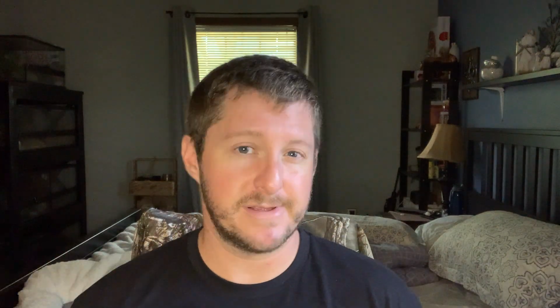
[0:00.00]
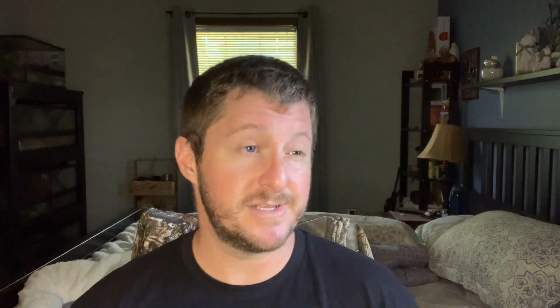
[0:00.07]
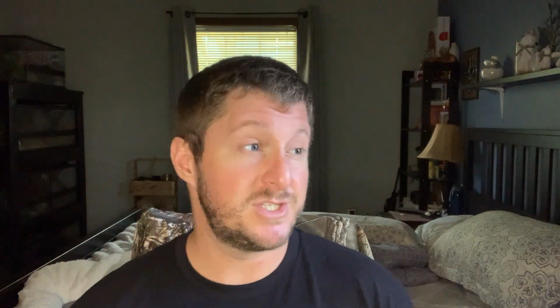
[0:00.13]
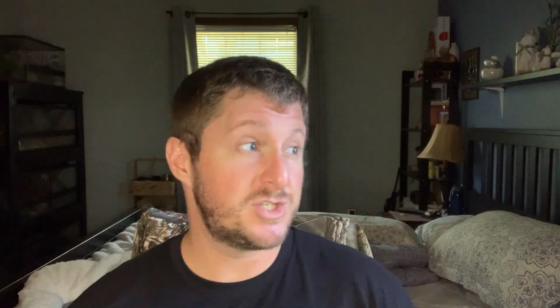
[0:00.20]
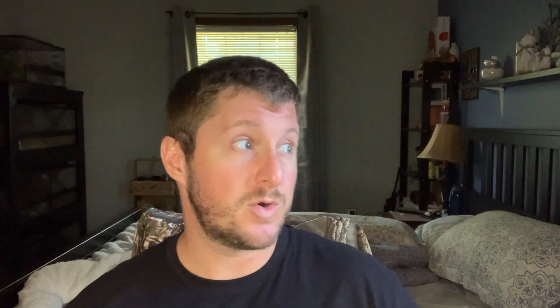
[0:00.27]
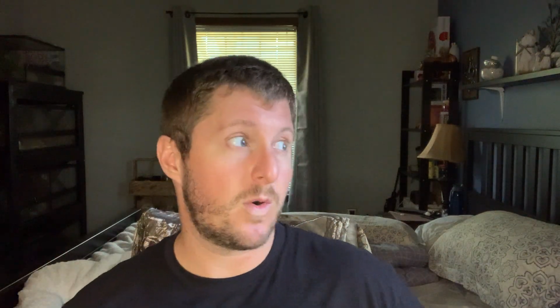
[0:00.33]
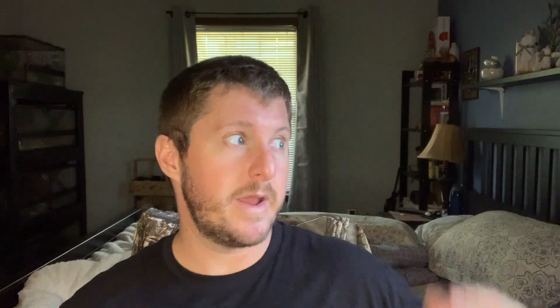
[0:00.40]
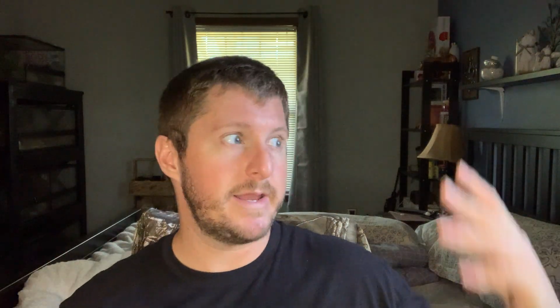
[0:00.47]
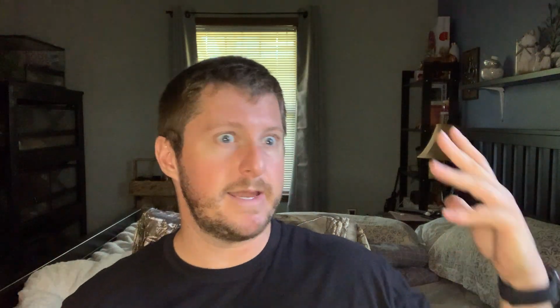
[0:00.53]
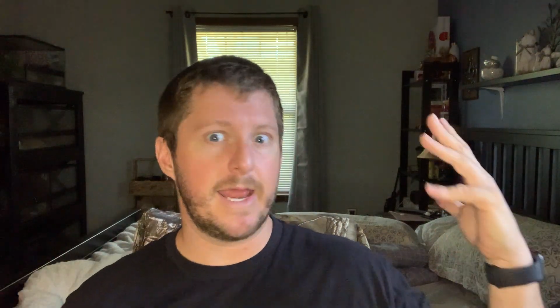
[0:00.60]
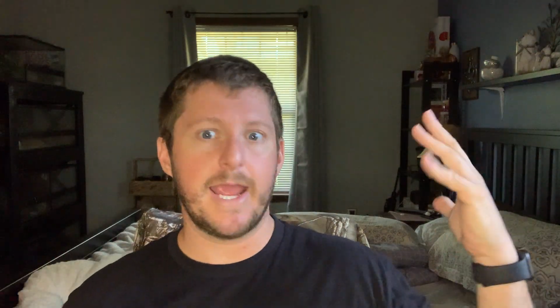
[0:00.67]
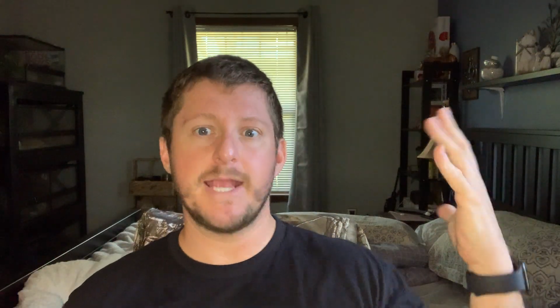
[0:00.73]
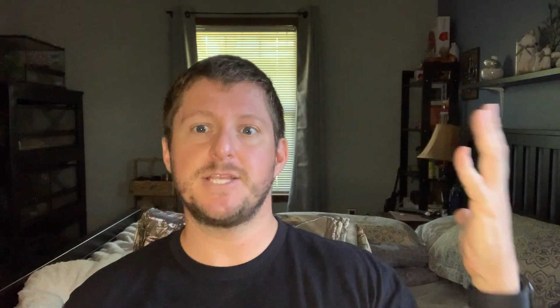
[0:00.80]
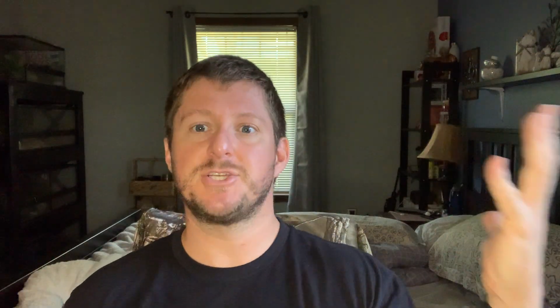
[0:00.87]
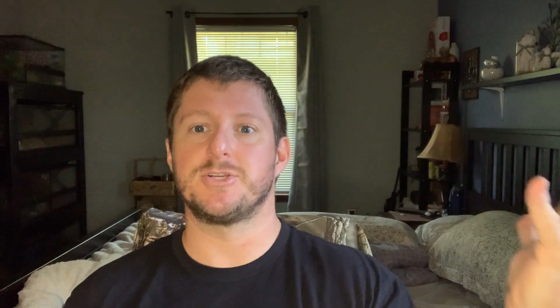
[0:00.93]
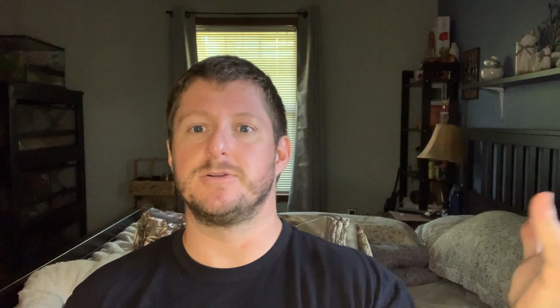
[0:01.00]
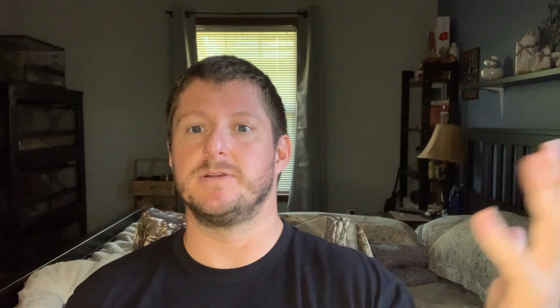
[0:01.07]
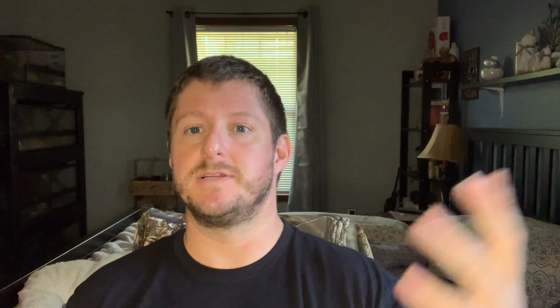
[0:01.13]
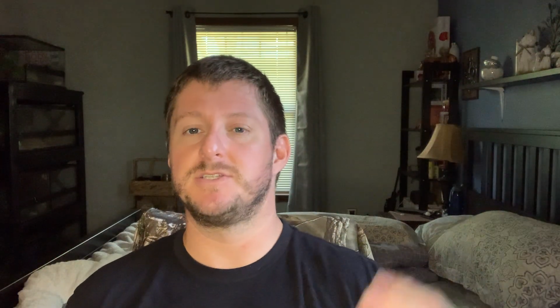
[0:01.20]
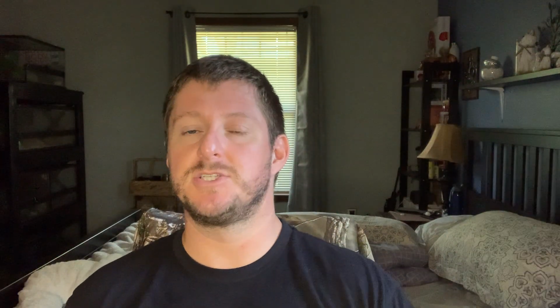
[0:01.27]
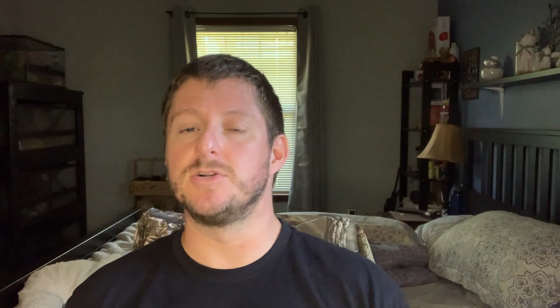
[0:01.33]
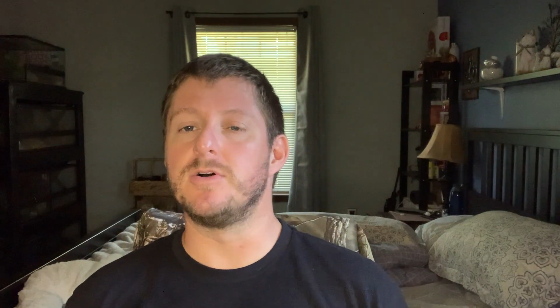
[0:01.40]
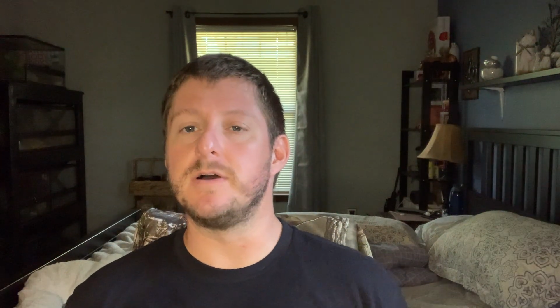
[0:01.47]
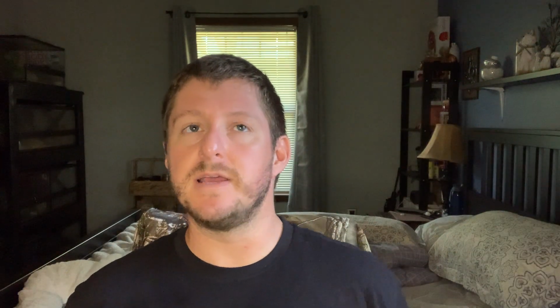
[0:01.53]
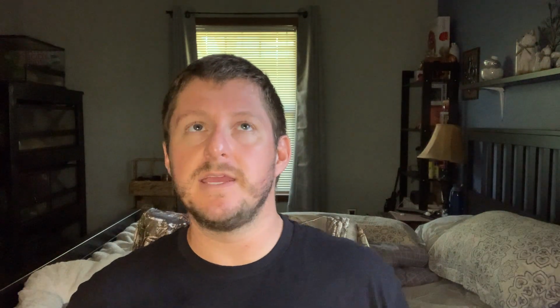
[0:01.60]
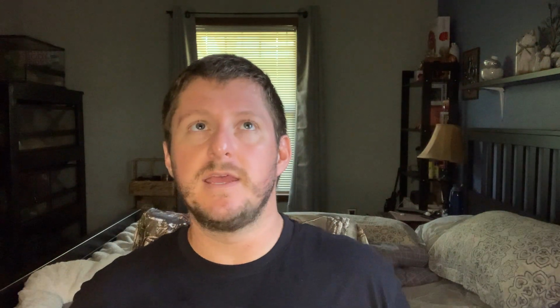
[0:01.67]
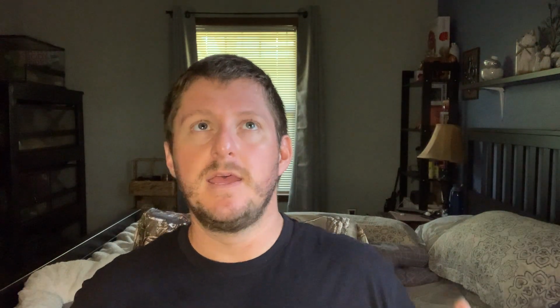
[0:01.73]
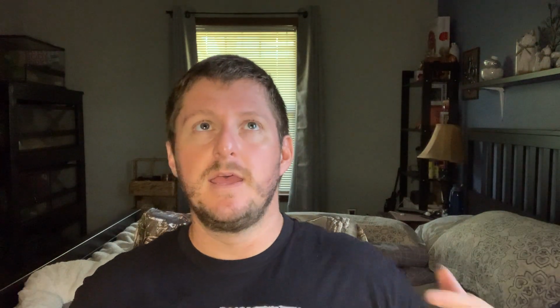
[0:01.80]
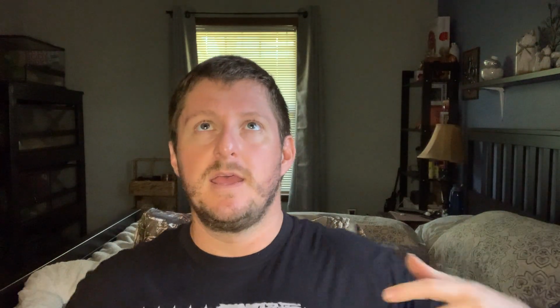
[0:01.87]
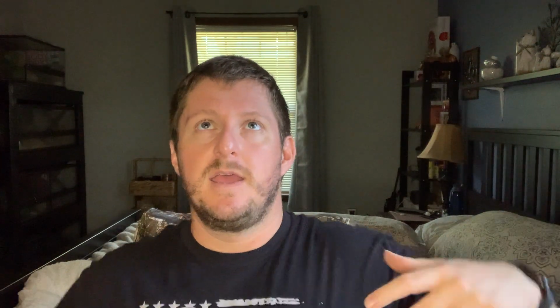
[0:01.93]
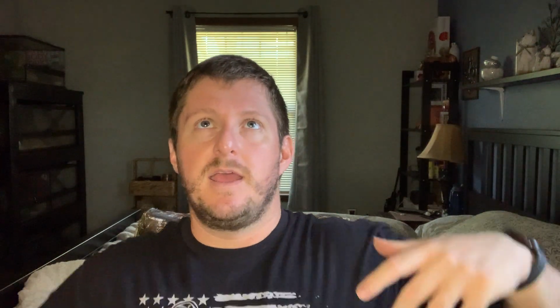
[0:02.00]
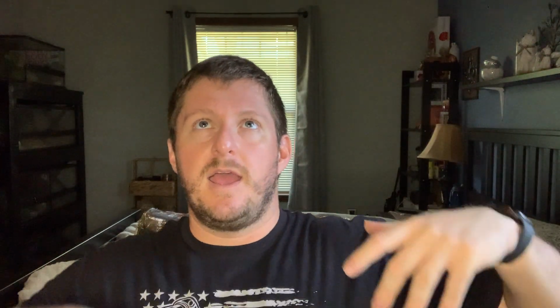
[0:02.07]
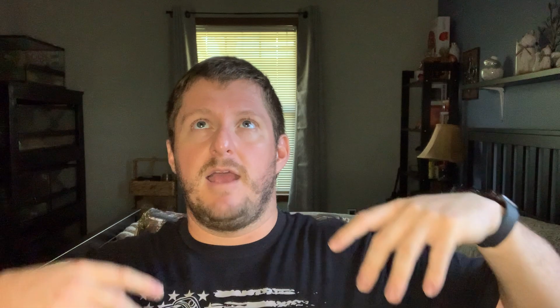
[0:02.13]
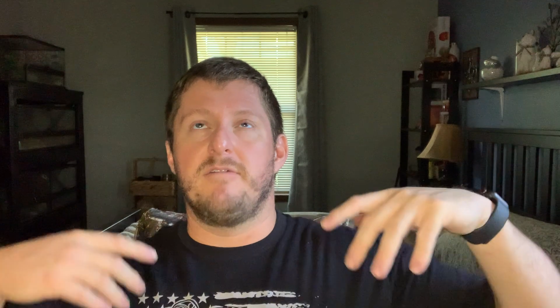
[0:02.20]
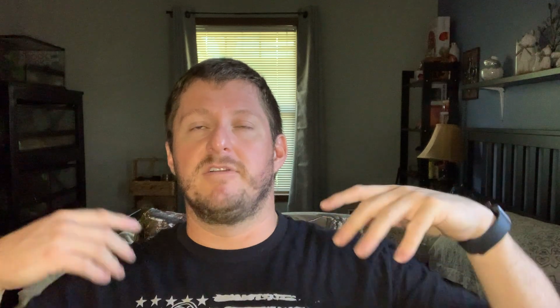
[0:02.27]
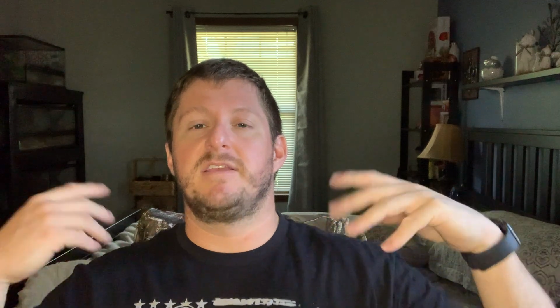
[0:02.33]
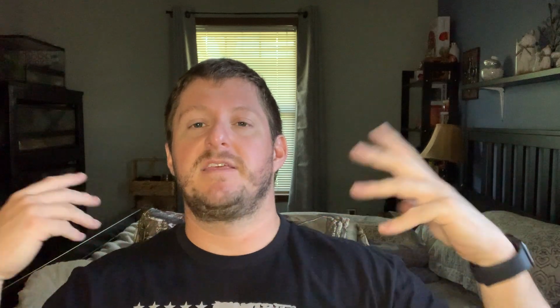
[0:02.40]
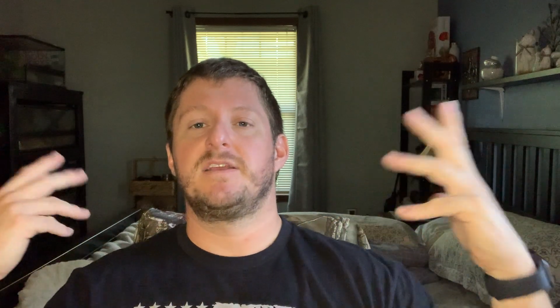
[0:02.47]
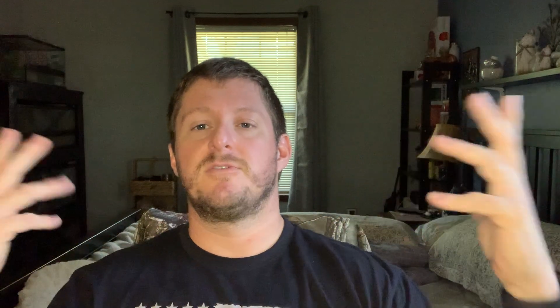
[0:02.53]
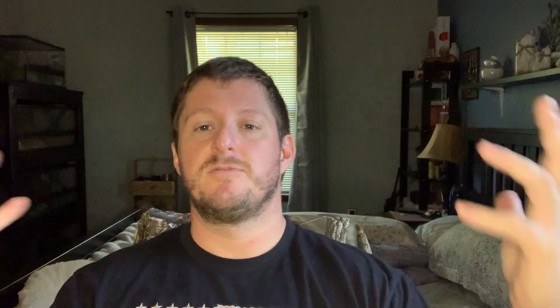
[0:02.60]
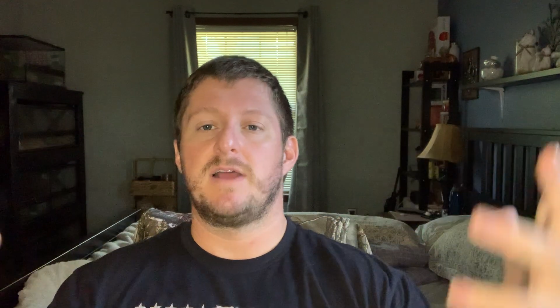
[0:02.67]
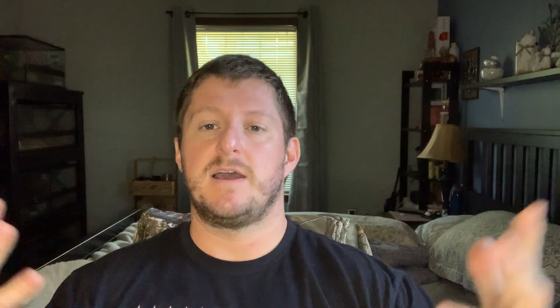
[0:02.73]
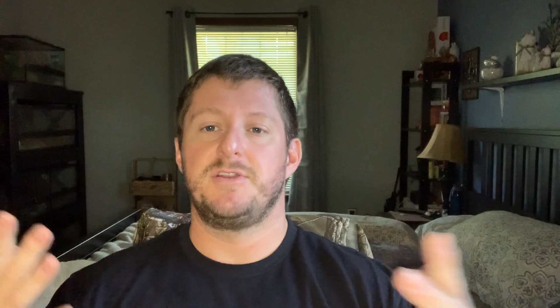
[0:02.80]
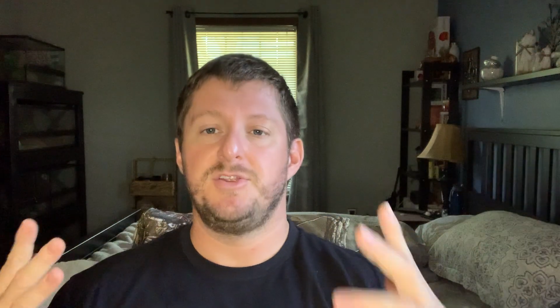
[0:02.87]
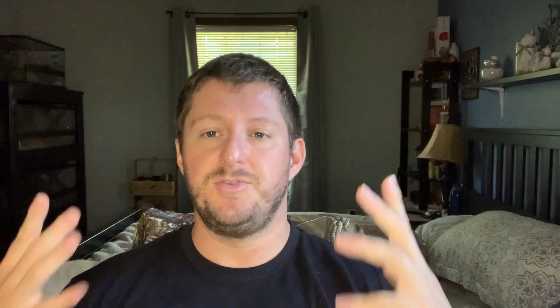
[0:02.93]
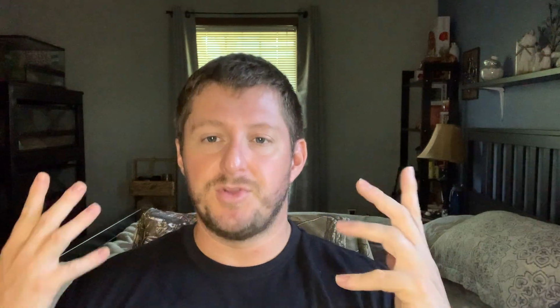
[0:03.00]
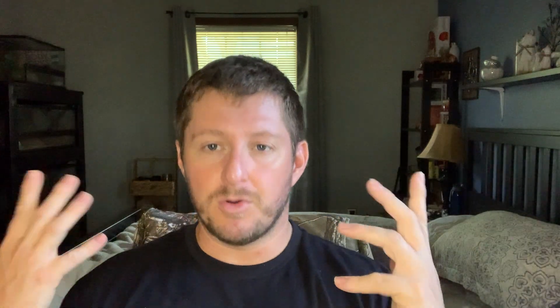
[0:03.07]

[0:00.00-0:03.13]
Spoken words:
enjoy nature, enjoy everything around you.